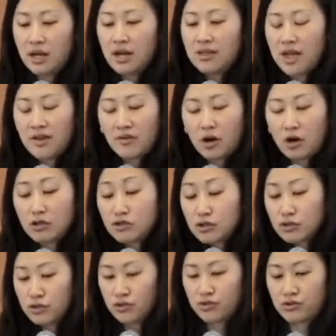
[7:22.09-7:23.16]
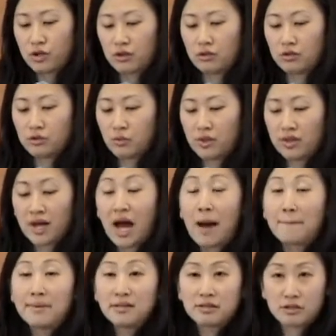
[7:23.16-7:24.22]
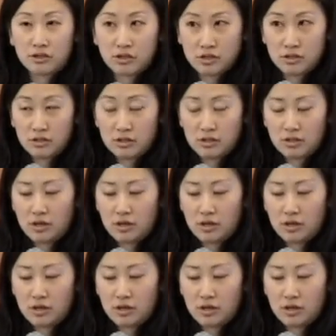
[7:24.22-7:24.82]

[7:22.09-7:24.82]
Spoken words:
they have also struggled with competition